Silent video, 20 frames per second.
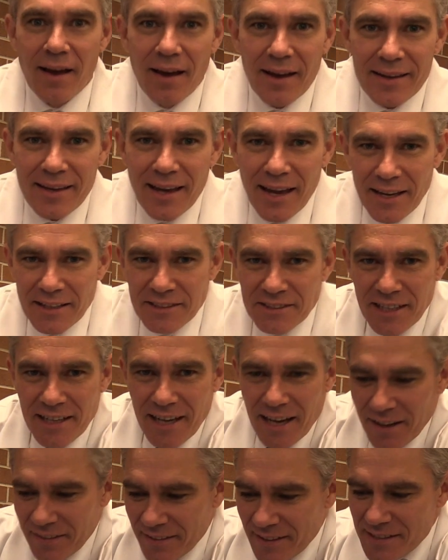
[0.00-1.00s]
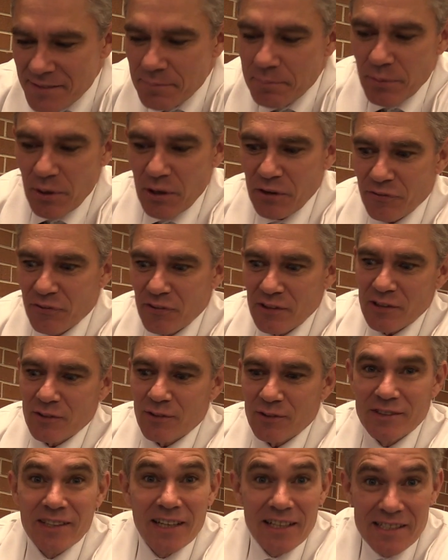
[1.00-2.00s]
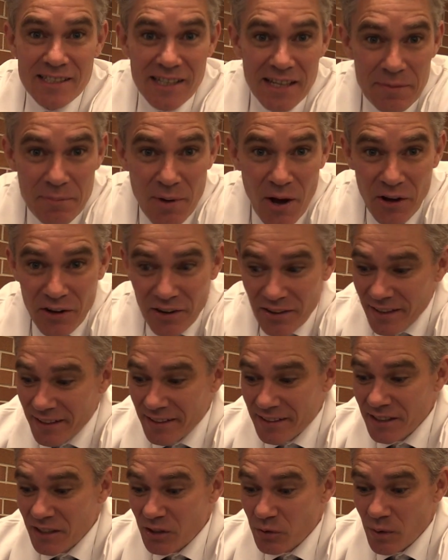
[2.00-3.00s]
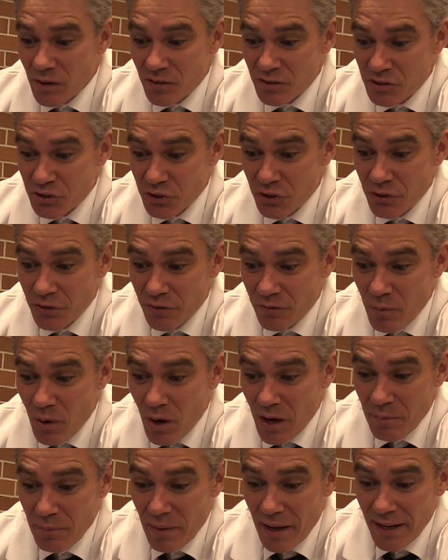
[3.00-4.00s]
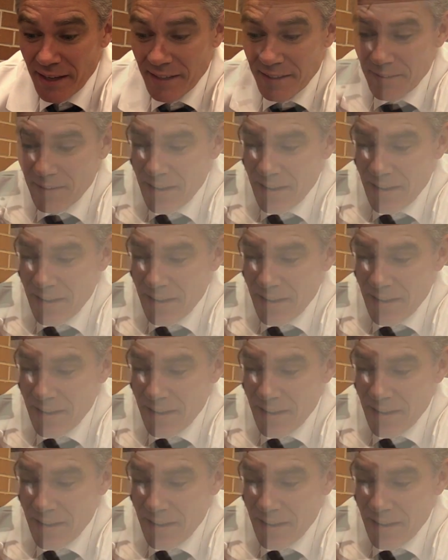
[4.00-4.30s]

Okay, check out this beautiful little DC motor that a Year 12 student of mine made.